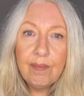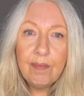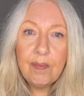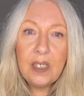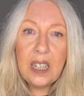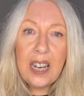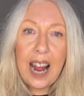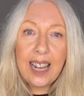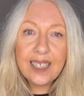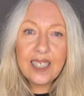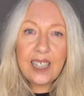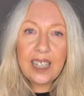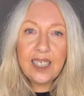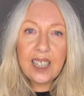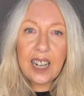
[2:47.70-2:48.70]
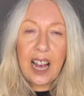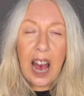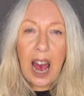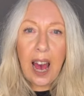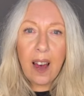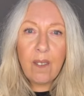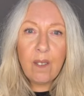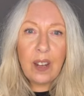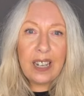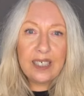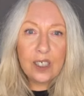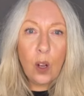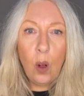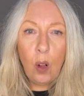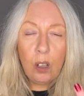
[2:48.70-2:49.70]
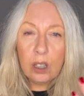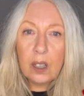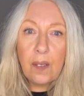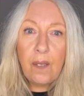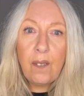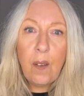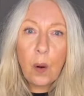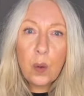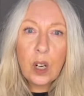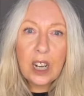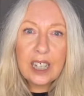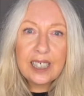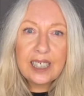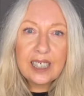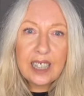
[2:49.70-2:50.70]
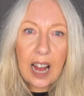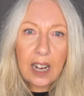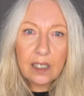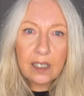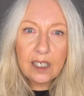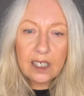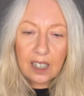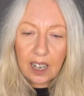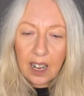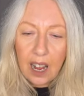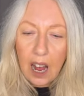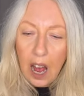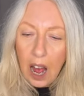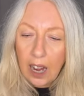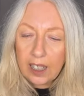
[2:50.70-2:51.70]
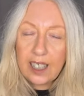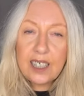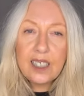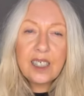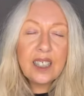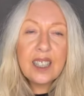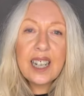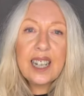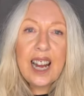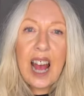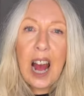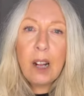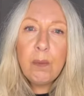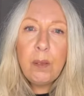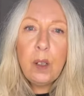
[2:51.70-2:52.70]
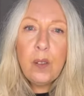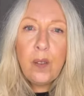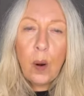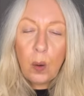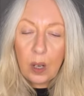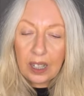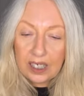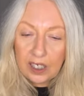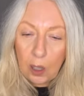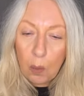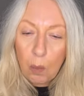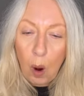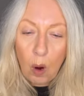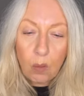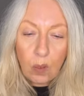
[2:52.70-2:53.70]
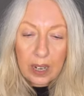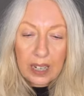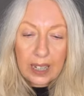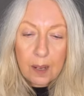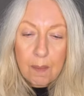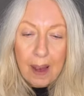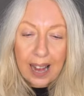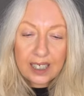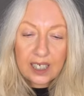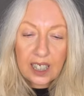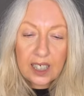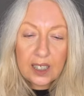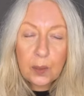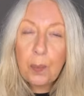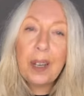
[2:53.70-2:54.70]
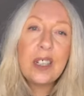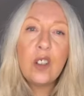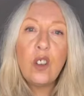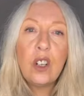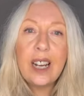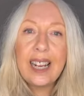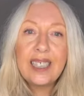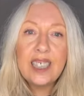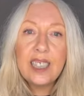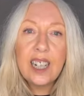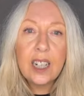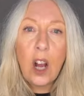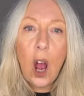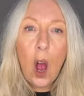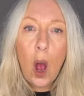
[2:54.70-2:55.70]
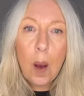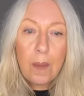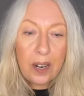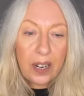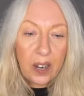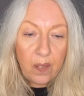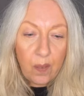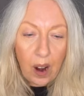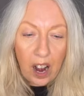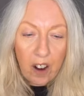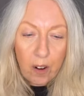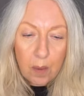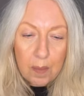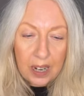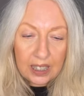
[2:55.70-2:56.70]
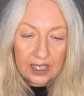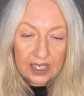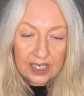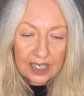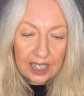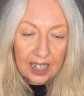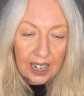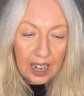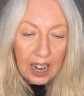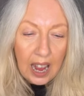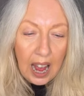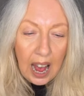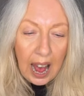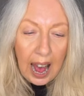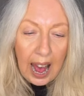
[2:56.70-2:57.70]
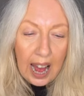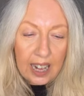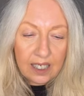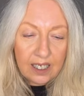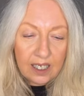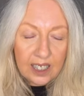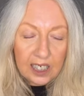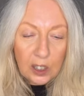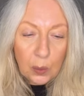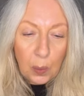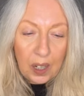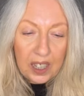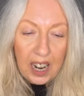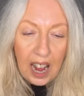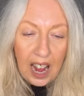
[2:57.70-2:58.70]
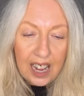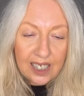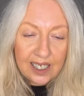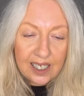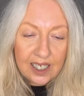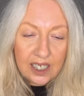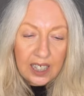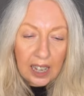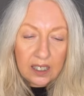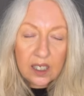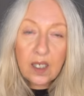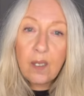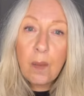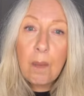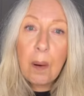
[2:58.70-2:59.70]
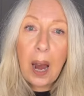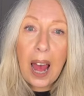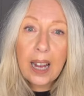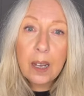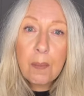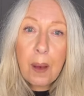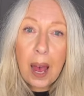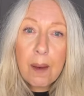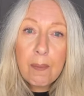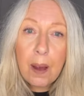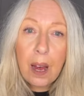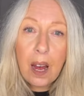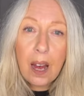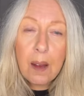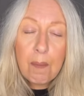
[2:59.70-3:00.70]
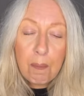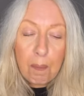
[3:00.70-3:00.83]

The next scent I have is called the Focus scent and it's going to help you focus on what really matters by creating a calming environment. And this one has the scent of black pepper and